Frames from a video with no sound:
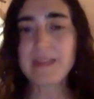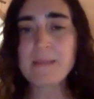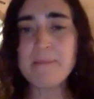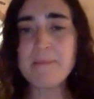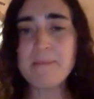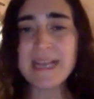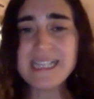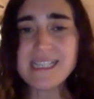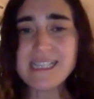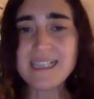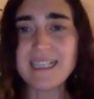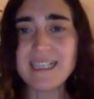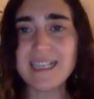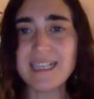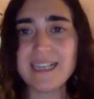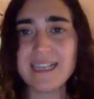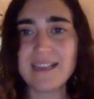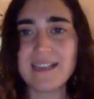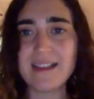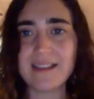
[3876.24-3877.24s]

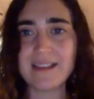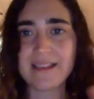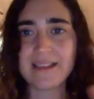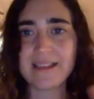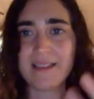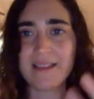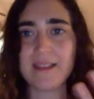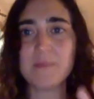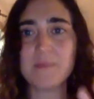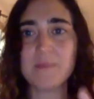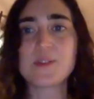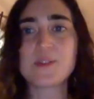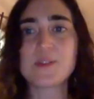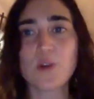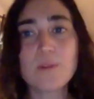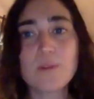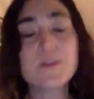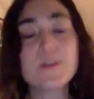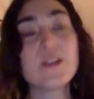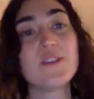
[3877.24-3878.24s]
basically the, the
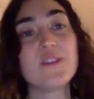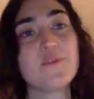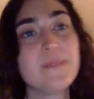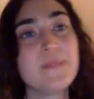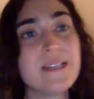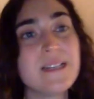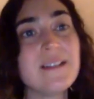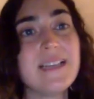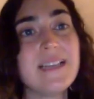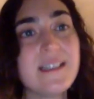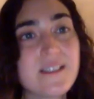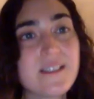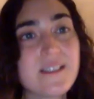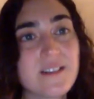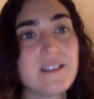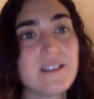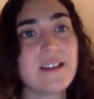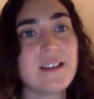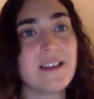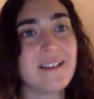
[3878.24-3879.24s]
absorption of middle
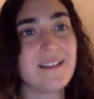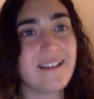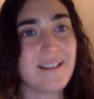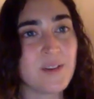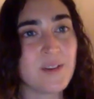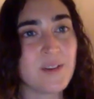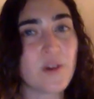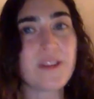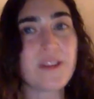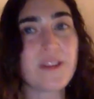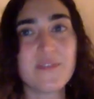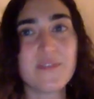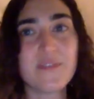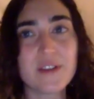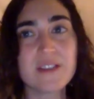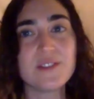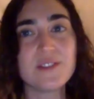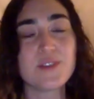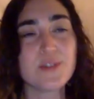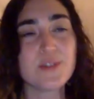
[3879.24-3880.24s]
eastern and north
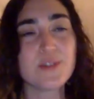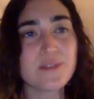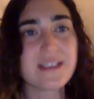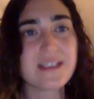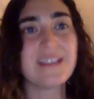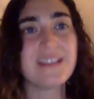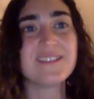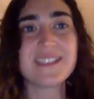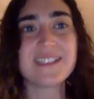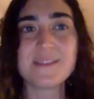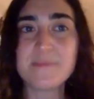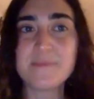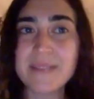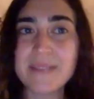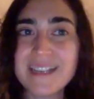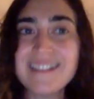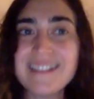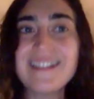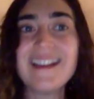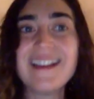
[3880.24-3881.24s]
african jews has
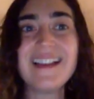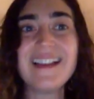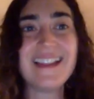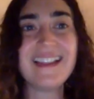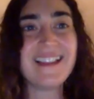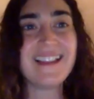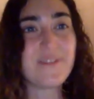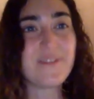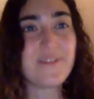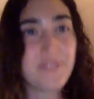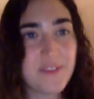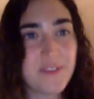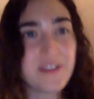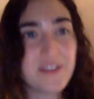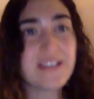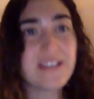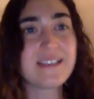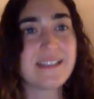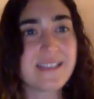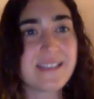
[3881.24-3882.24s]
been in the
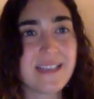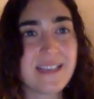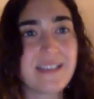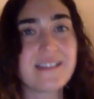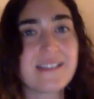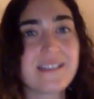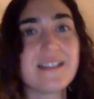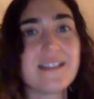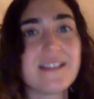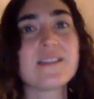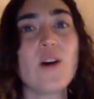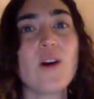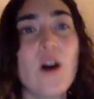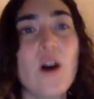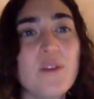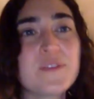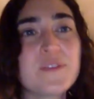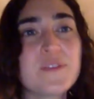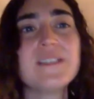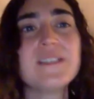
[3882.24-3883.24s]
50s and 60s
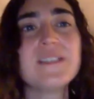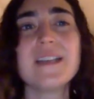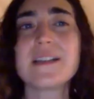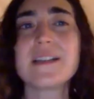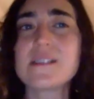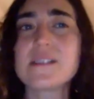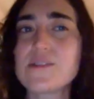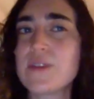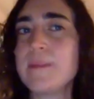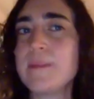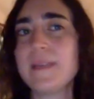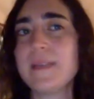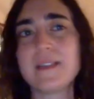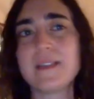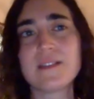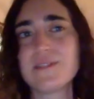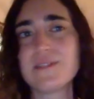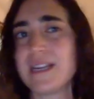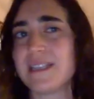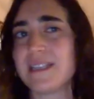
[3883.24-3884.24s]
often extremely
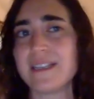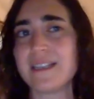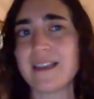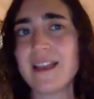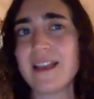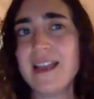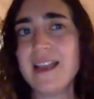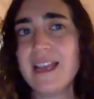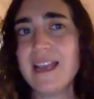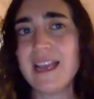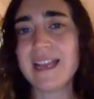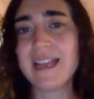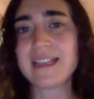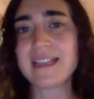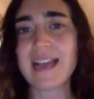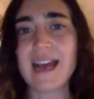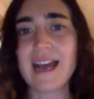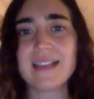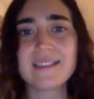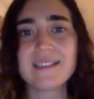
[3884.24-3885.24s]
degrading it
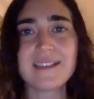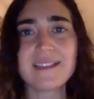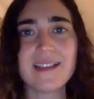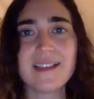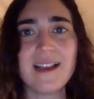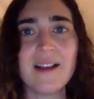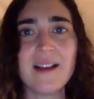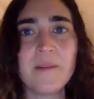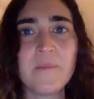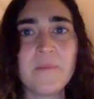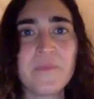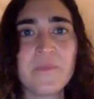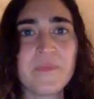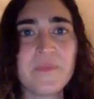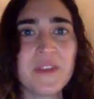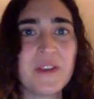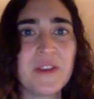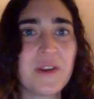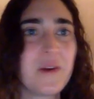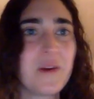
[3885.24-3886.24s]
had um,
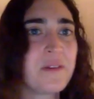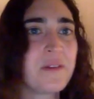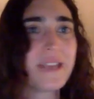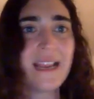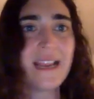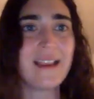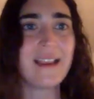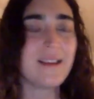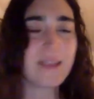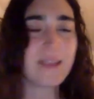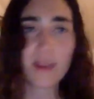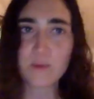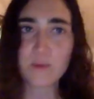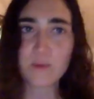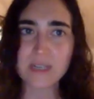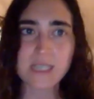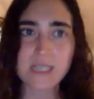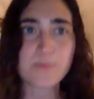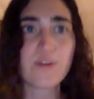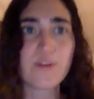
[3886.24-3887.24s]
you know they they
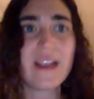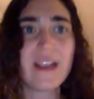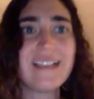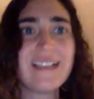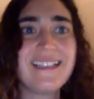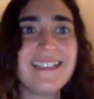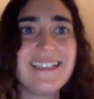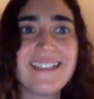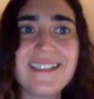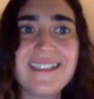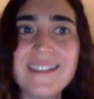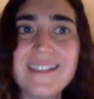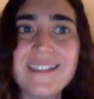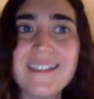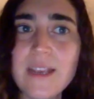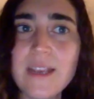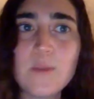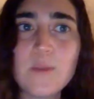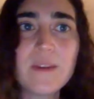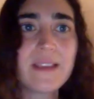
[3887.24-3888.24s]
were sprayed
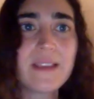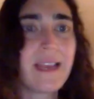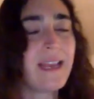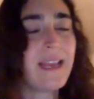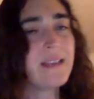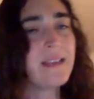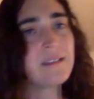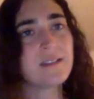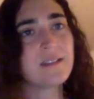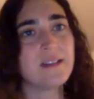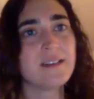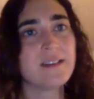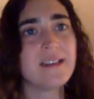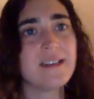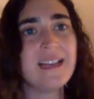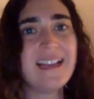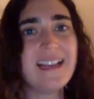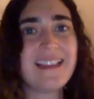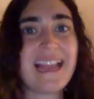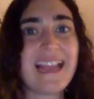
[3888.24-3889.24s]
ddt when they entered
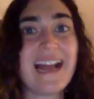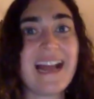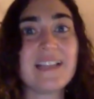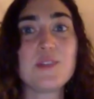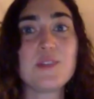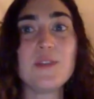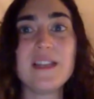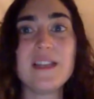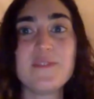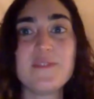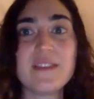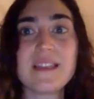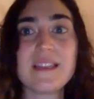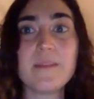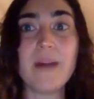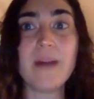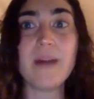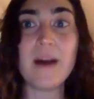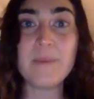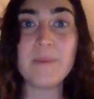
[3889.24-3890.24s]
they had to live in the
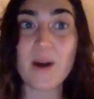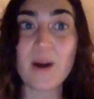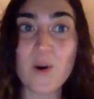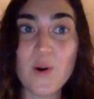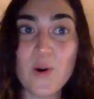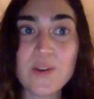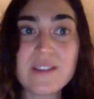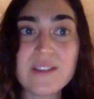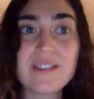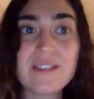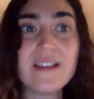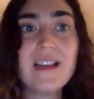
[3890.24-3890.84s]
ma'abarot